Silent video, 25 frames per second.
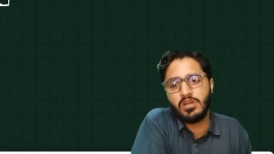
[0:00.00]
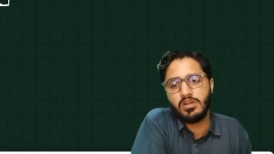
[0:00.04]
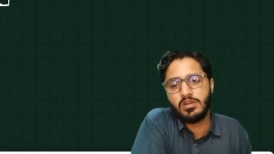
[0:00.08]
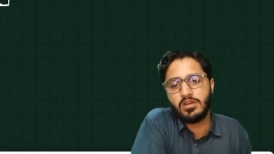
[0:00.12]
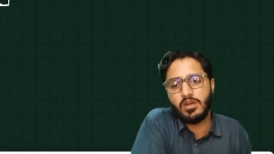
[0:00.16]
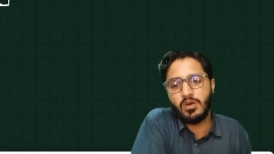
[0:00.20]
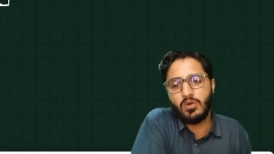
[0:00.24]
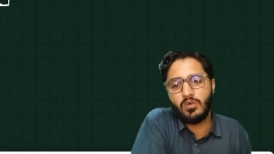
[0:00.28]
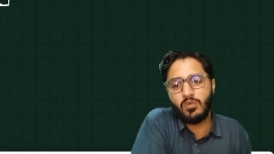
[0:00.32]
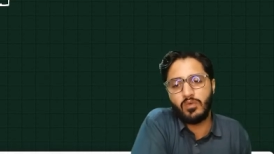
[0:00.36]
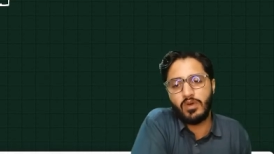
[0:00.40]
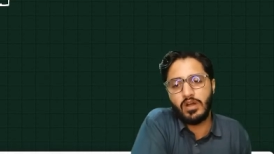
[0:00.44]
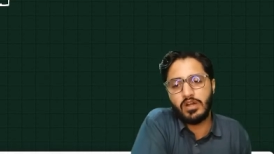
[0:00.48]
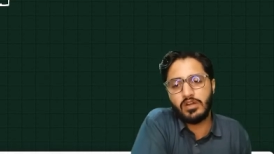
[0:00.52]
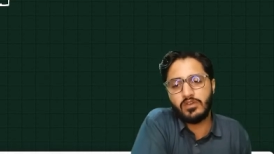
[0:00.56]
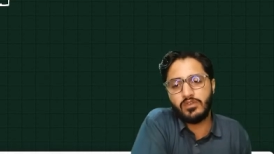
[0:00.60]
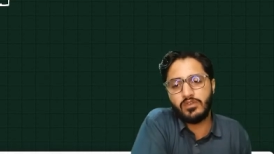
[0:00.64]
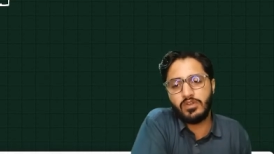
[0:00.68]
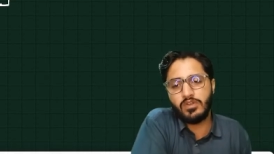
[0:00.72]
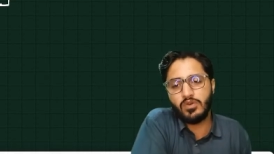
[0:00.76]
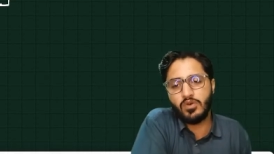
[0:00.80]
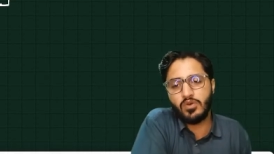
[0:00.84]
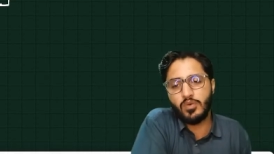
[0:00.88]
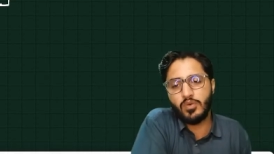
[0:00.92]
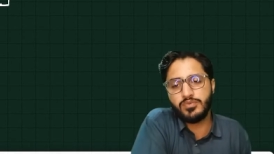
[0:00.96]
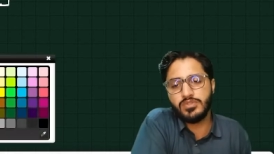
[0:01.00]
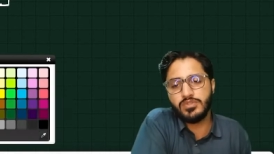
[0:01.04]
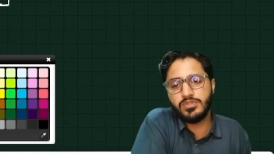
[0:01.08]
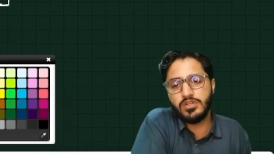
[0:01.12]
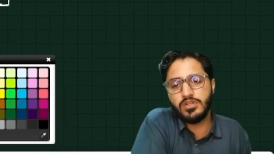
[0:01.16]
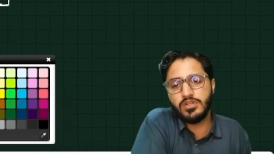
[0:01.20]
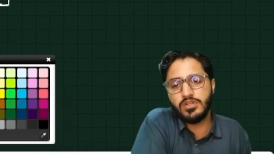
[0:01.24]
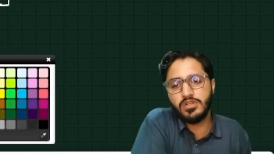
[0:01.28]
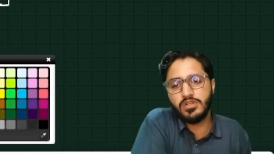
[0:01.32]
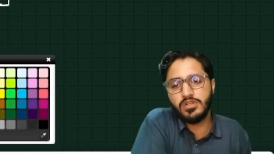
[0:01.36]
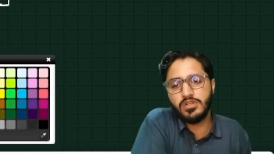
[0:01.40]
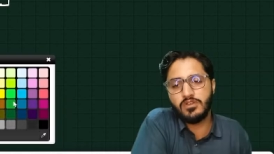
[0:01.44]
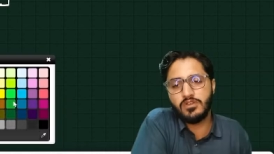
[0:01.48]
Now what we
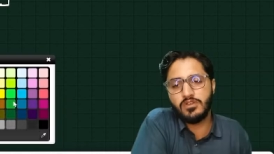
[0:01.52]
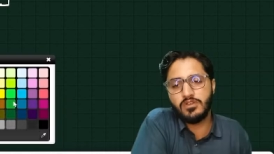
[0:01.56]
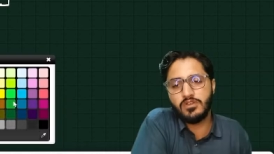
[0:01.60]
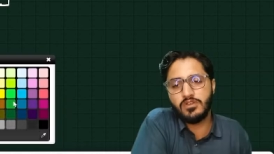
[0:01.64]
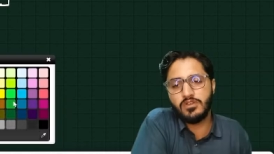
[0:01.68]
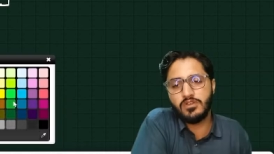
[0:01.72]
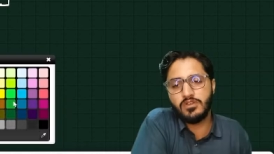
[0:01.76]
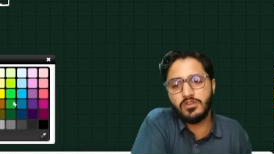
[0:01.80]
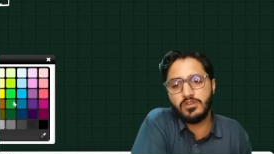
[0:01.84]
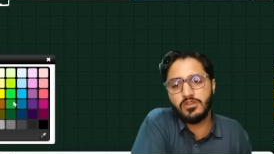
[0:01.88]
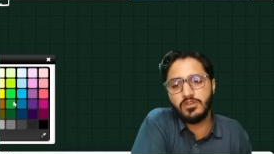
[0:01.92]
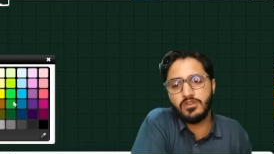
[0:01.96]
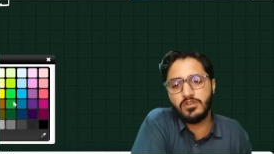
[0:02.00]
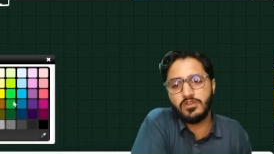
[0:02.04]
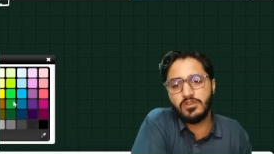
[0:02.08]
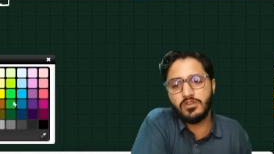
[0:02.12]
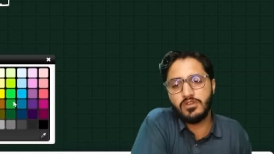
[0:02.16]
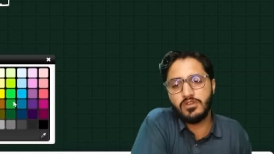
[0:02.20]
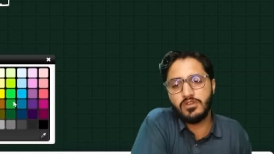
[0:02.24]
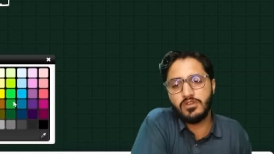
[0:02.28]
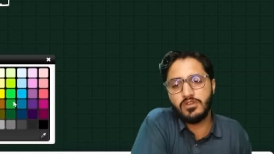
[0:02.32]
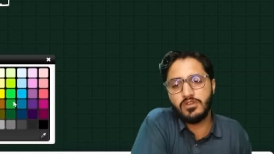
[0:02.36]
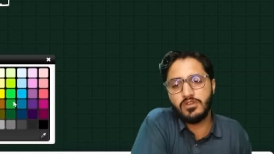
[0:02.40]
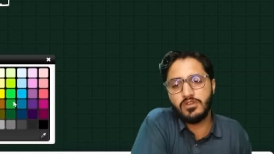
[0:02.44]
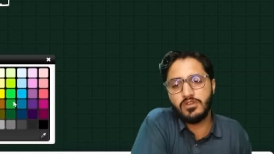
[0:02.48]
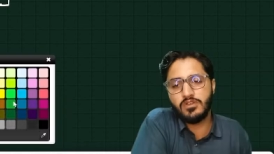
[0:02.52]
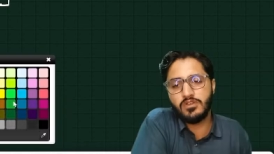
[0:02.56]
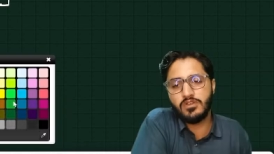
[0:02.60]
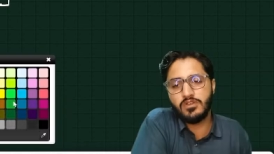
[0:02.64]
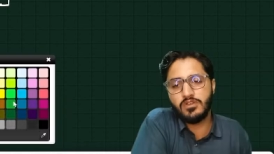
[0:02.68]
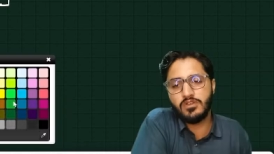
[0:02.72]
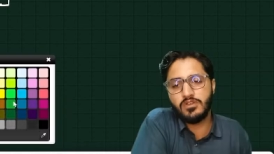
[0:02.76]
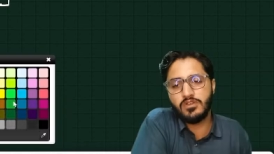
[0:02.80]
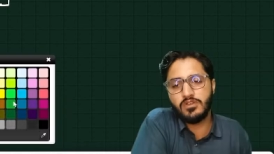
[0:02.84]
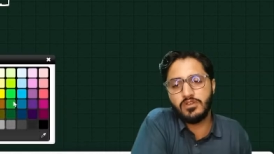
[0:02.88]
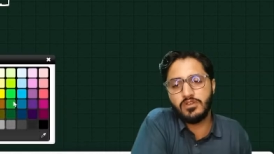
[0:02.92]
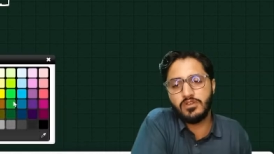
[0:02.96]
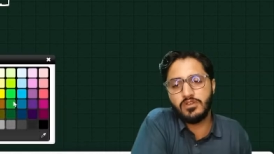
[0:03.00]
observe from this figure,
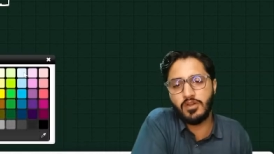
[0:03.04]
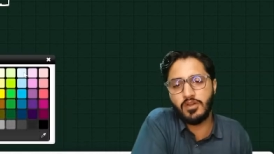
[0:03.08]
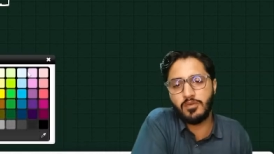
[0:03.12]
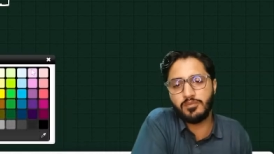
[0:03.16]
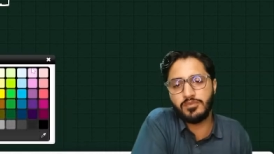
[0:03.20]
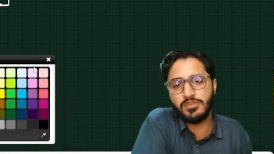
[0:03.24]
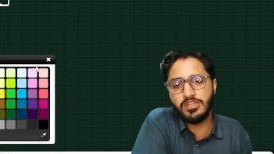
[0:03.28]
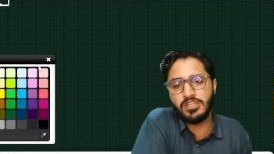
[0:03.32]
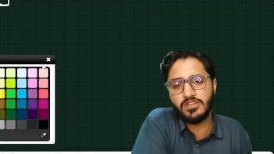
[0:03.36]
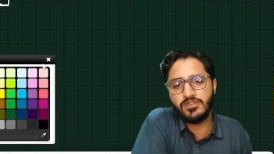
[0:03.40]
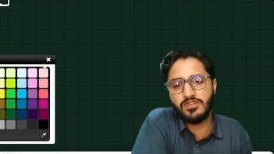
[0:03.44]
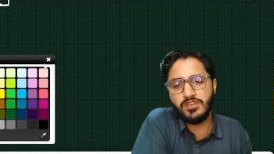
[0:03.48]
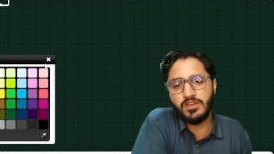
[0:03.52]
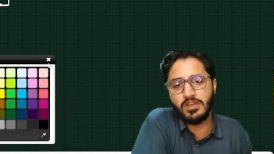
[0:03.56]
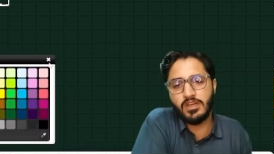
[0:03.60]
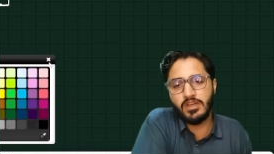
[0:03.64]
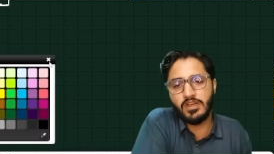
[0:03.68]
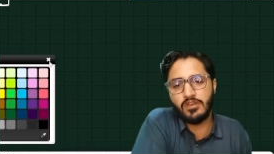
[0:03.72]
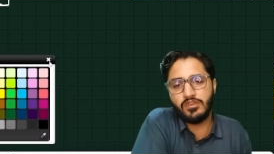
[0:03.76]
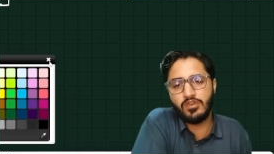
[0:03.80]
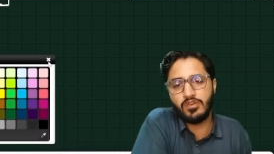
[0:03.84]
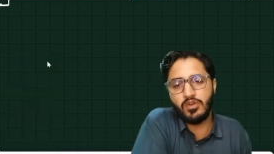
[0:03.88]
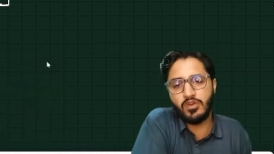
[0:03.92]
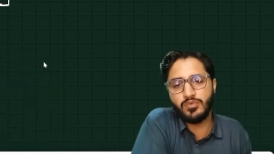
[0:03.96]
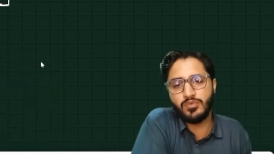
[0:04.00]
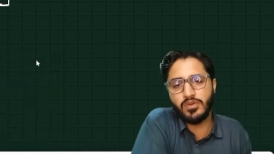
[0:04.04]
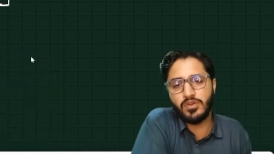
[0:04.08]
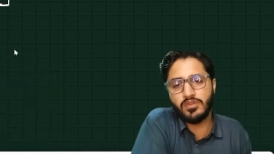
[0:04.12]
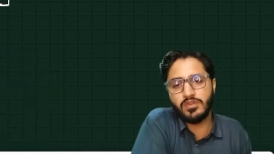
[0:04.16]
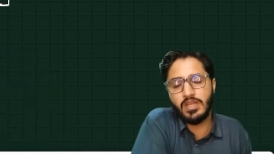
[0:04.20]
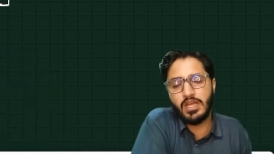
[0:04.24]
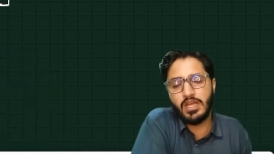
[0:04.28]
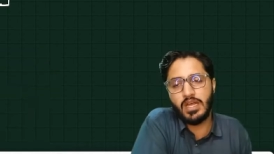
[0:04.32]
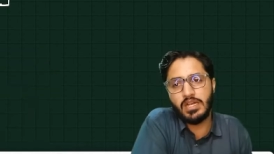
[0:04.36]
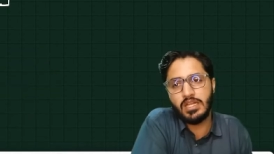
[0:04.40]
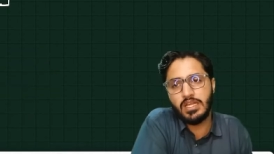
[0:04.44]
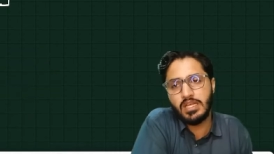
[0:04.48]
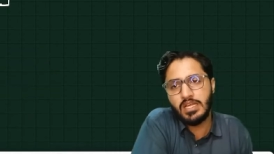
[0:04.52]
we observe
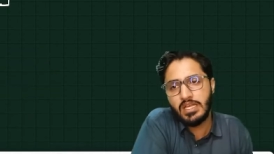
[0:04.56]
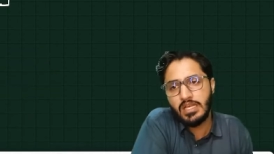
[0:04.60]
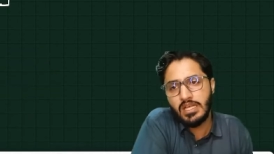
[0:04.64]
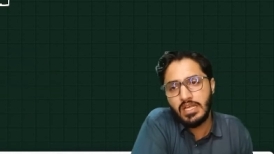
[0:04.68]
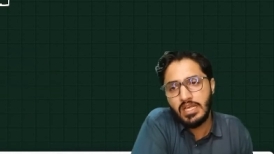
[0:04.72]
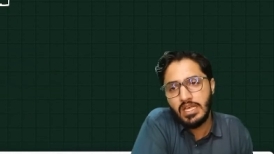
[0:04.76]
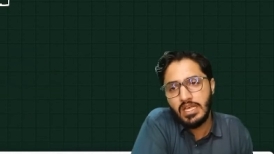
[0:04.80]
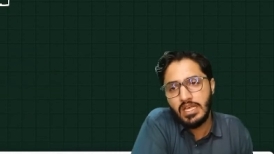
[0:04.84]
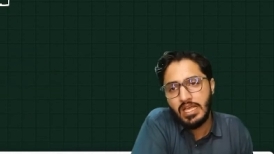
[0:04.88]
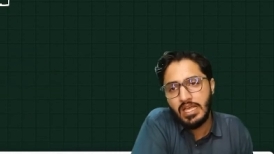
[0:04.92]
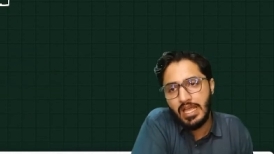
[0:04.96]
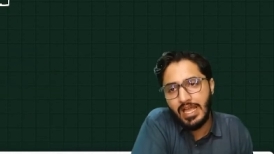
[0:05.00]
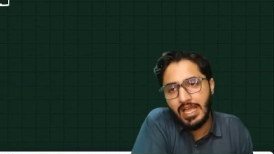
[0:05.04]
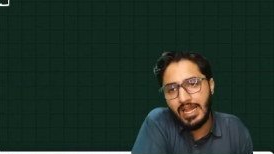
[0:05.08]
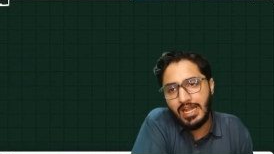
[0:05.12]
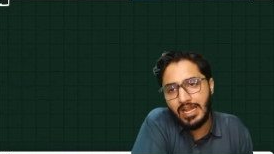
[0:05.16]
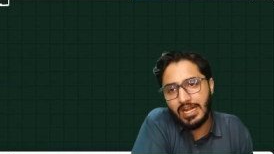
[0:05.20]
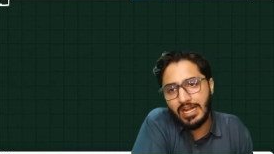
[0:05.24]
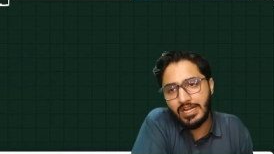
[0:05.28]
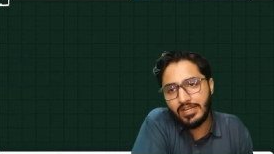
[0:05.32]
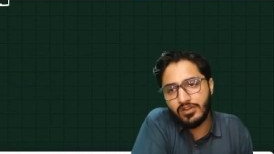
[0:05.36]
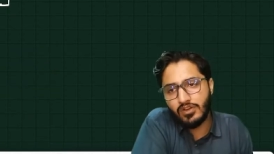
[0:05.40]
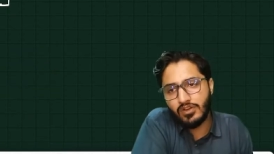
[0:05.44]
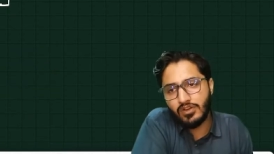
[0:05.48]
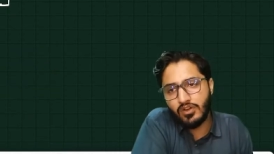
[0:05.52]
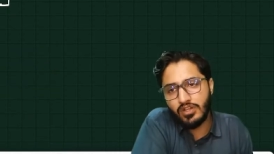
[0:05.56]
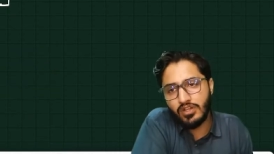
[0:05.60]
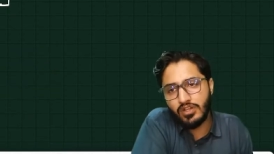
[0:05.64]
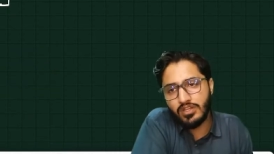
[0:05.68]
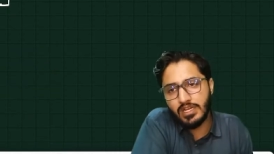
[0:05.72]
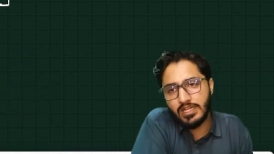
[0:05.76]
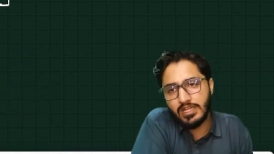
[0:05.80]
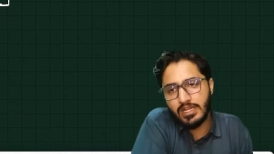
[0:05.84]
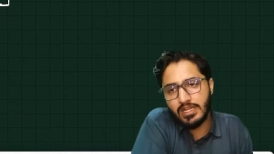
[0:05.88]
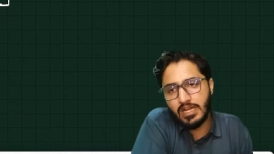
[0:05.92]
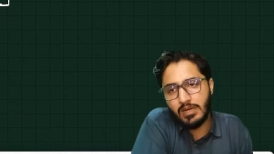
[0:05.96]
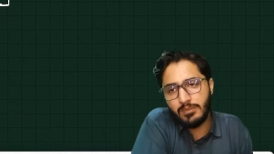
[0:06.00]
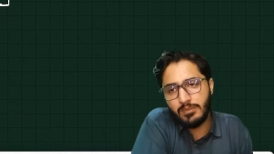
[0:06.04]
that electrons
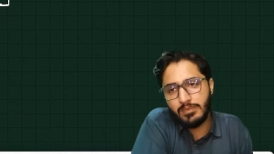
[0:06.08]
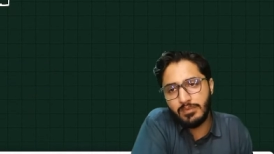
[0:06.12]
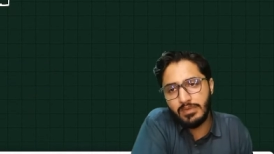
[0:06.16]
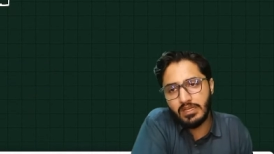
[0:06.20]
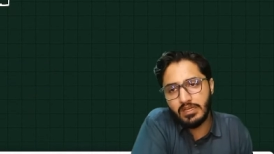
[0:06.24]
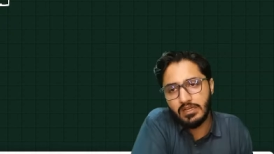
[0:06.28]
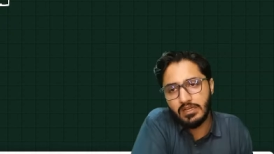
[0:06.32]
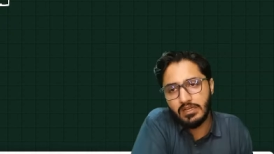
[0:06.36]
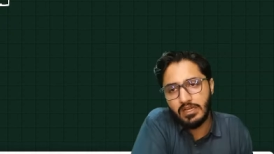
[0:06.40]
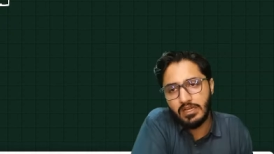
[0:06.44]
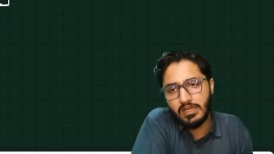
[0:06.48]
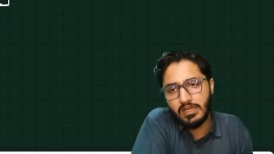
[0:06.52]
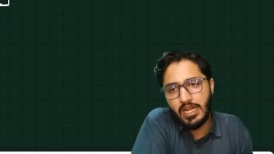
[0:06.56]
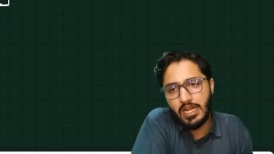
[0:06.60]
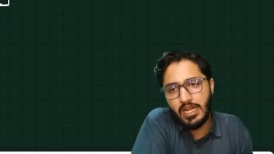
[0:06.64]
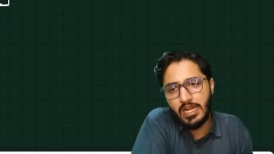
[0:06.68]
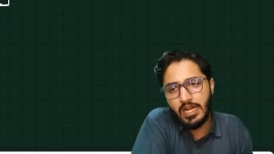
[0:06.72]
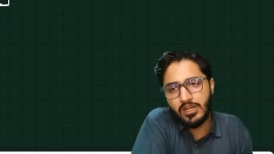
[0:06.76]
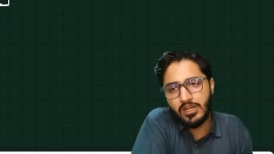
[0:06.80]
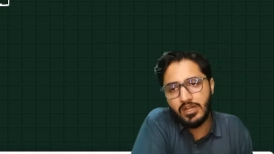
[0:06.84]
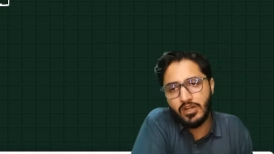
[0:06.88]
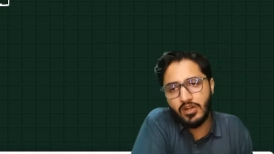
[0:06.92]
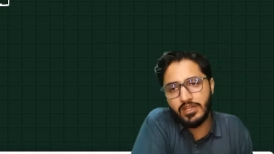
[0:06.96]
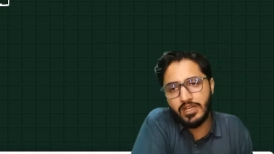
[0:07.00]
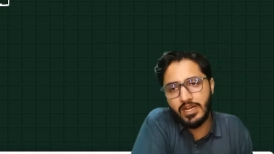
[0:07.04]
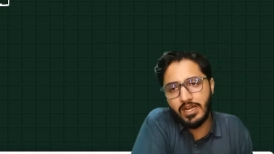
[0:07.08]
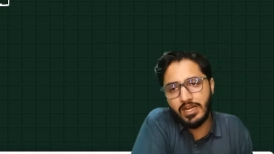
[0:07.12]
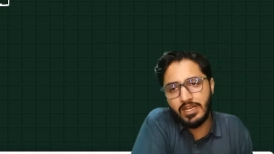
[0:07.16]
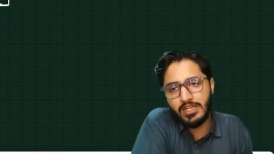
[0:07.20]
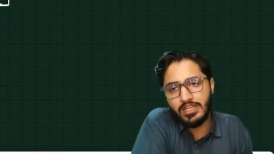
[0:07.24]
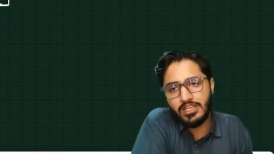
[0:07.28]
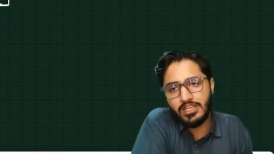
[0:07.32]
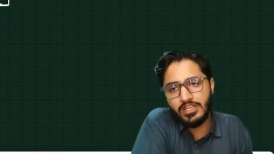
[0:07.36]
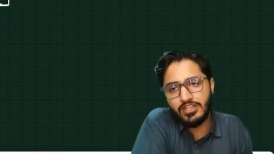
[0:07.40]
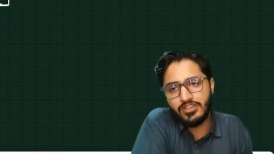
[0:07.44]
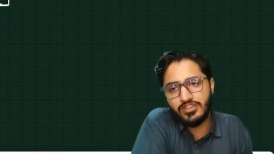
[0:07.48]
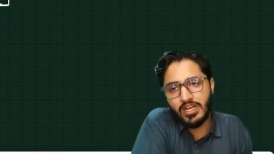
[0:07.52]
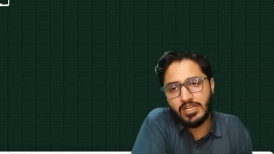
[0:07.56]
are coming. Electrons getting
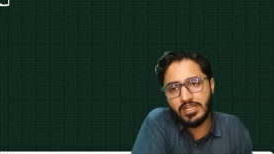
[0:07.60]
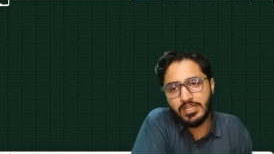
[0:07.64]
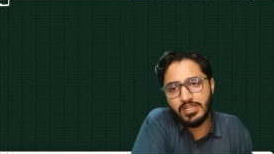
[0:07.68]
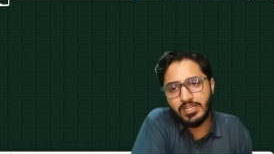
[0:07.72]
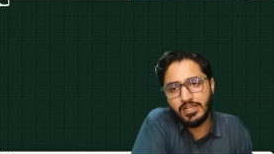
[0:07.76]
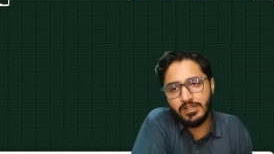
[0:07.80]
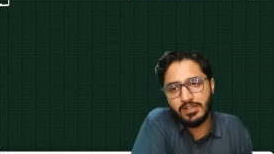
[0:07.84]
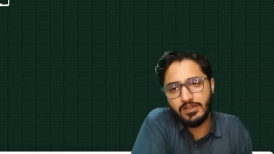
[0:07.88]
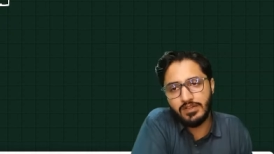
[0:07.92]
ejected.